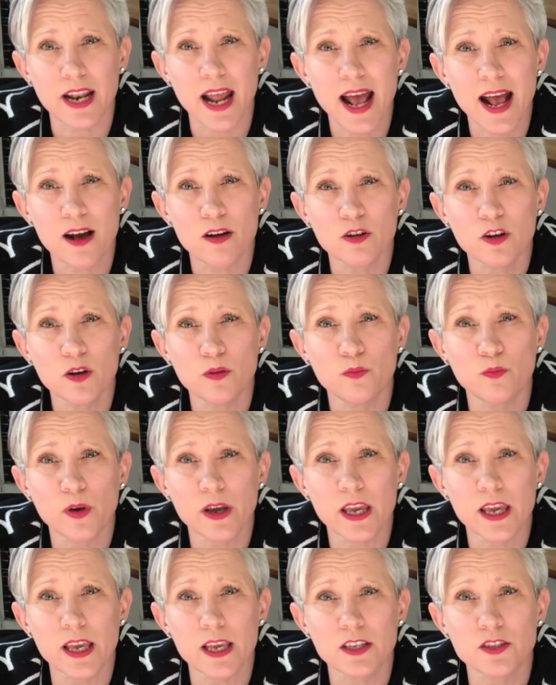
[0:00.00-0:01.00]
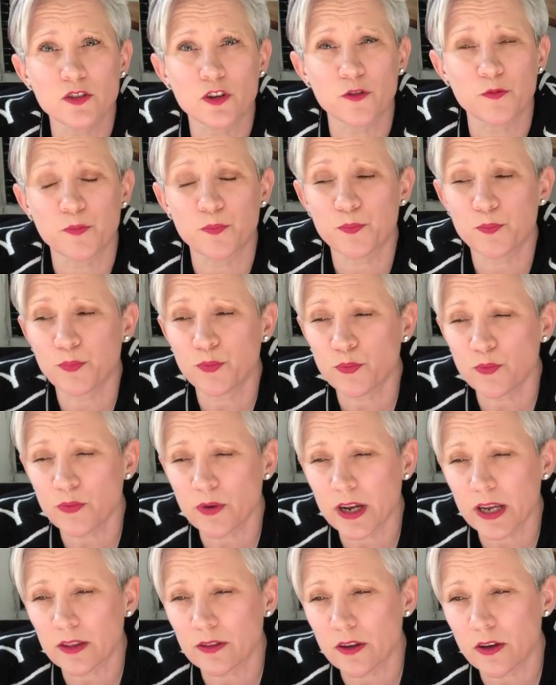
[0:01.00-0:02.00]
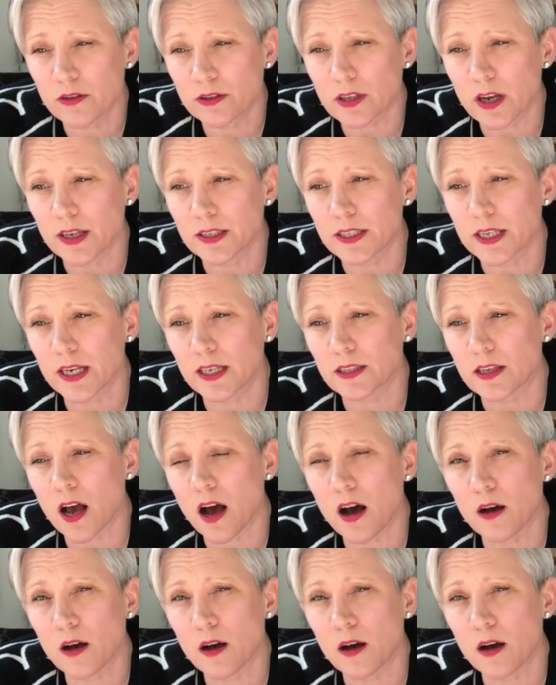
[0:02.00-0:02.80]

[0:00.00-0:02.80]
and how can we sort of bring those ideas